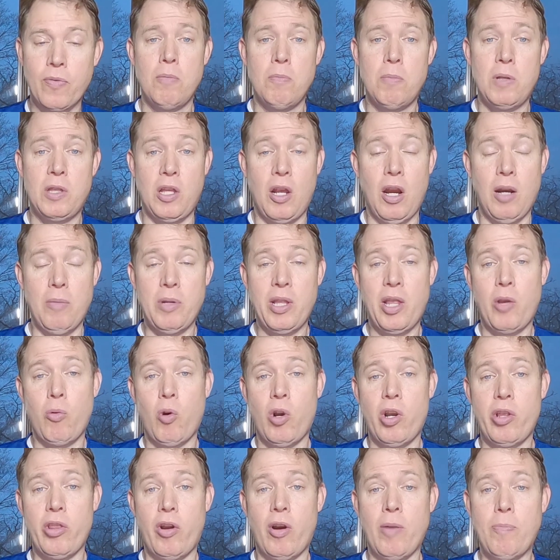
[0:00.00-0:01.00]
but the armor they
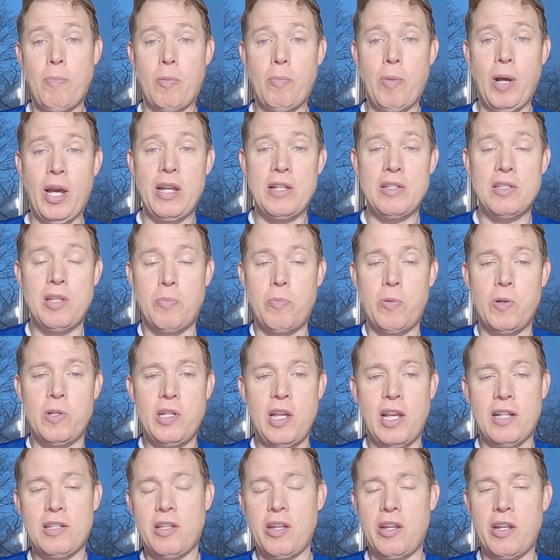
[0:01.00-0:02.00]
wore on their upper bodies had
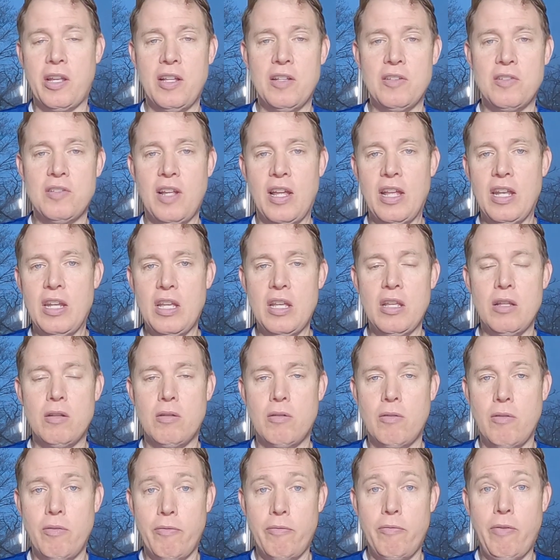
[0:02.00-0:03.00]
protected against any
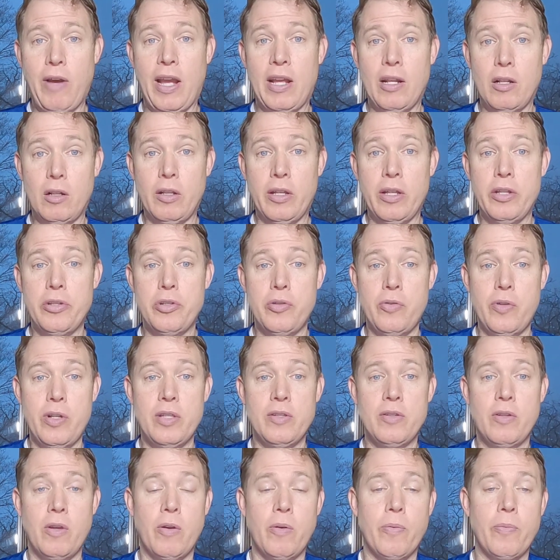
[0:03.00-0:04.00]
vital
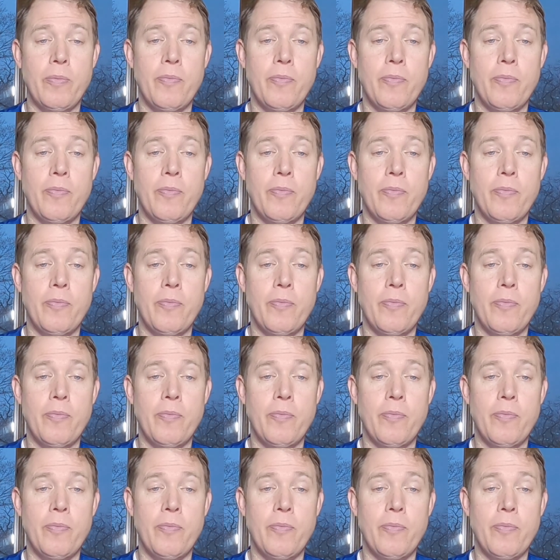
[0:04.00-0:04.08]
injuries.